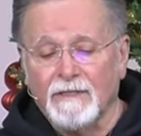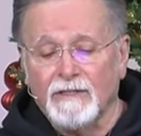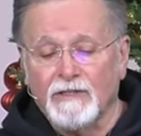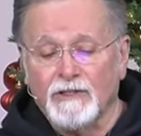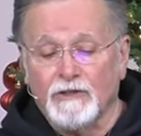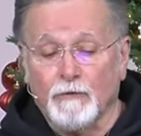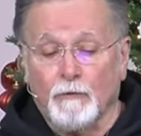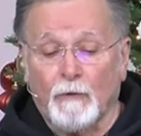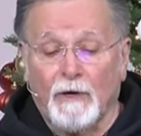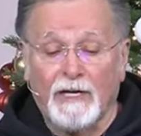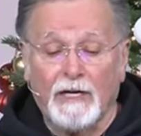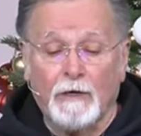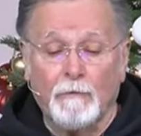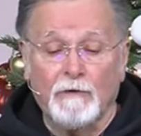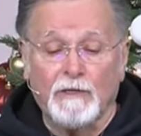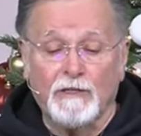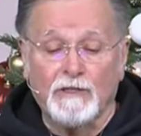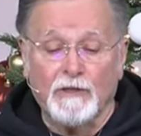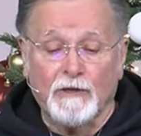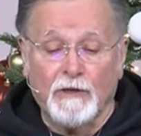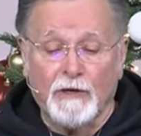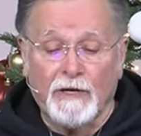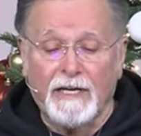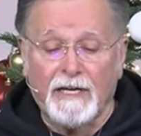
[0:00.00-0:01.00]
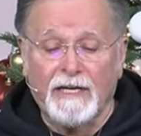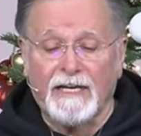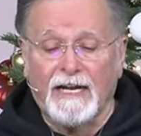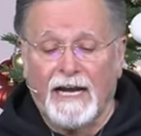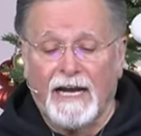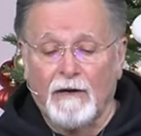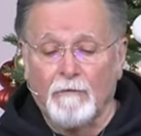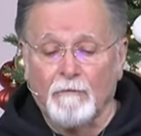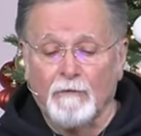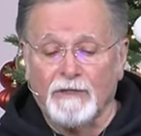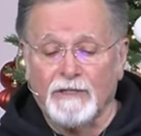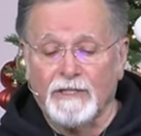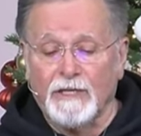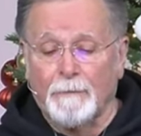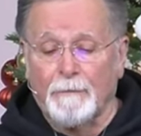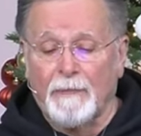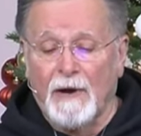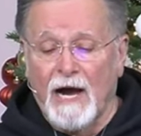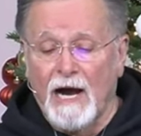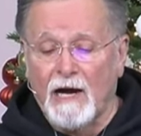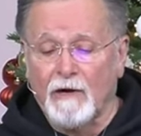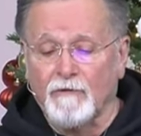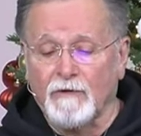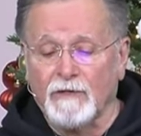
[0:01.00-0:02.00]
So, what he was looking at was
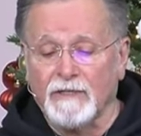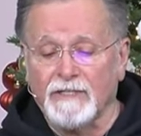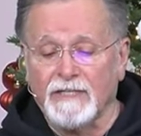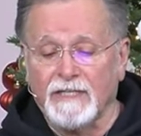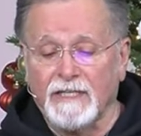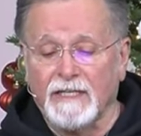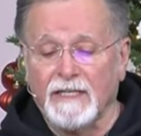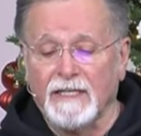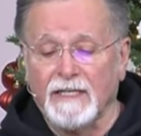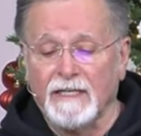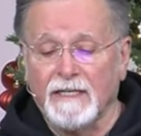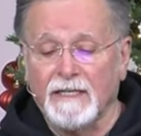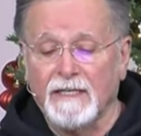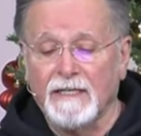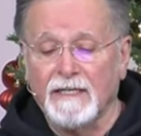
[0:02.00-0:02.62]
hypocrisy.